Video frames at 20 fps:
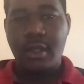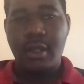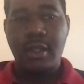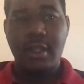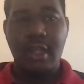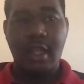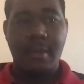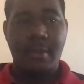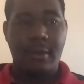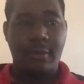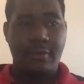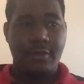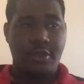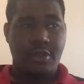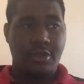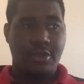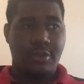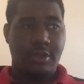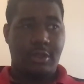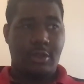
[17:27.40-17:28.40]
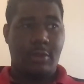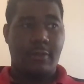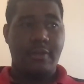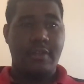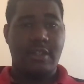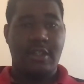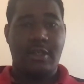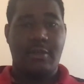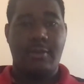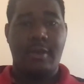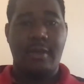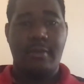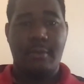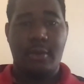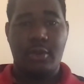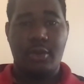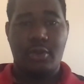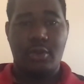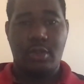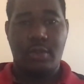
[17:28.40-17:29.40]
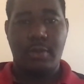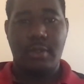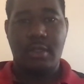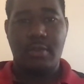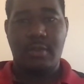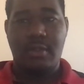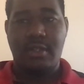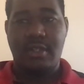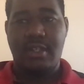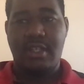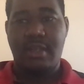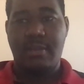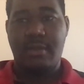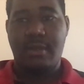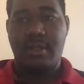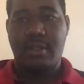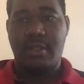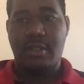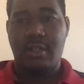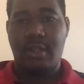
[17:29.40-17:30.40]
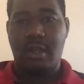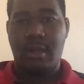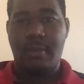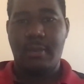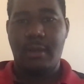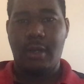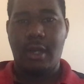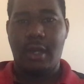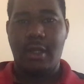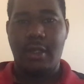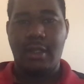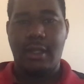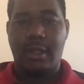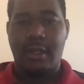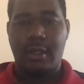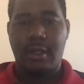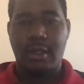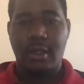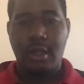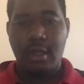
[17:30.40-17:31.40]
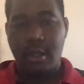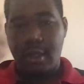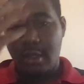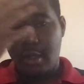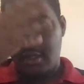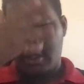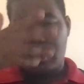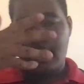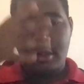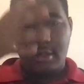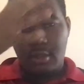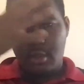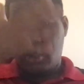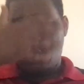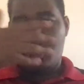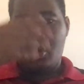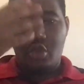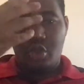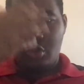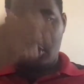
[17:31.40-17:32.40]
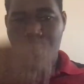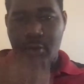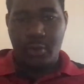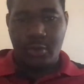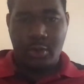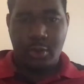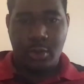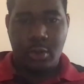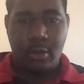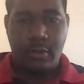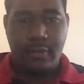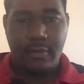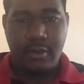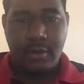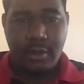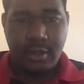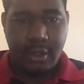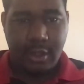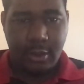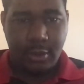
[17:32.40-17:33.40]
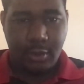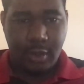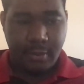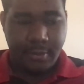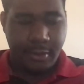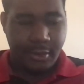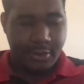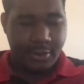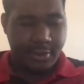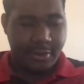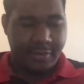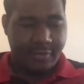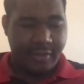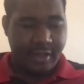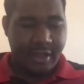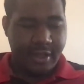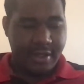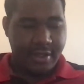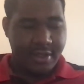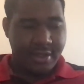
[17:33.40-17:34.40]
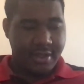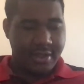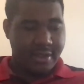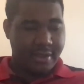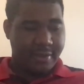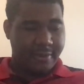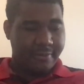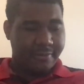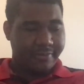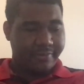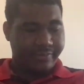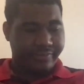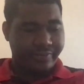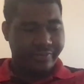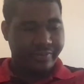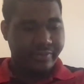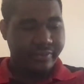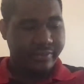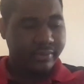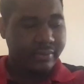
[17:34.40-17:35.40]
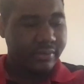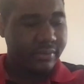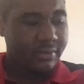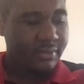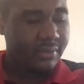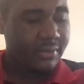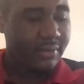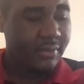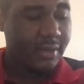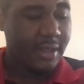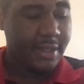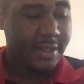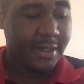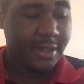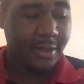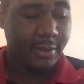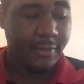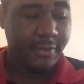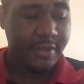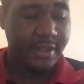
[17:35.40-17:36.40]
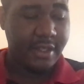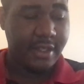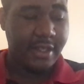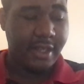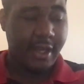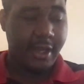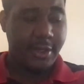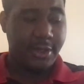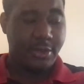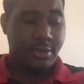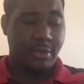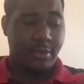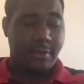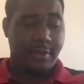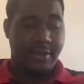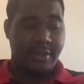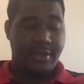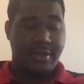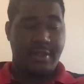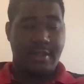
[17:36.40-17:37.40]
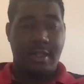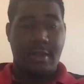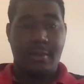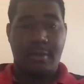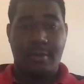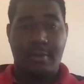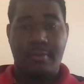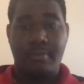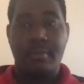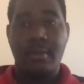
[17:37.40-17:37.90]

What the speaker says: And their mouth shown, and obviously the Grand Marshal was pretty much the same as Sla, but had like jewels all over the Grand Marshal's face. And obviously the Ice Warriors, they were